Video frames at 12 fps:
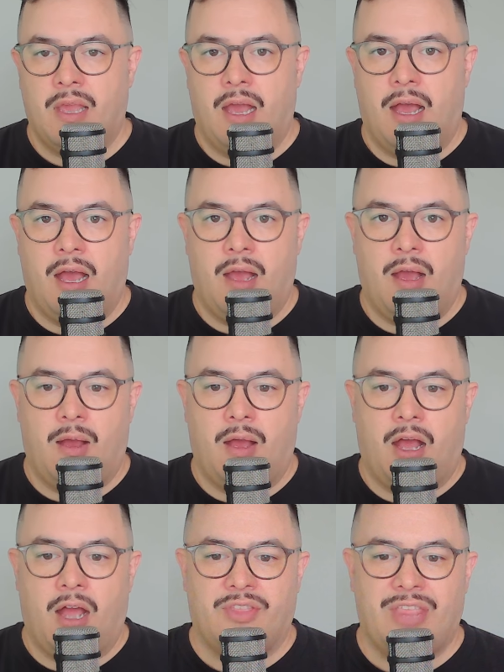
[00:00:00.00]

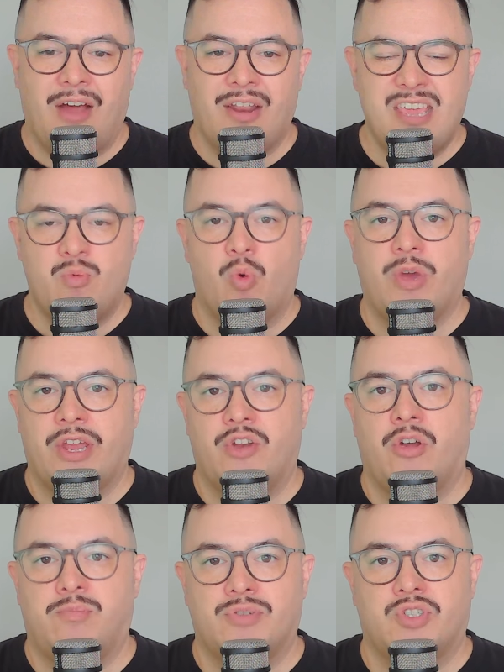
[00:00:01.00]
I doubt he will get
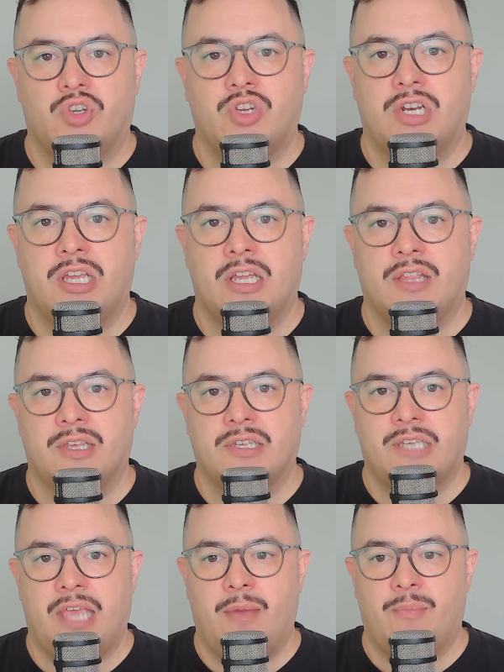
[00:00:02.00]
an opportunity in
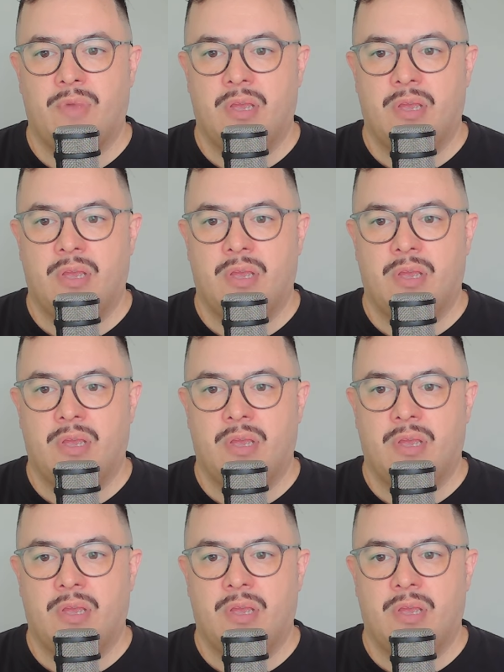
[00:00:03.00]
this camp.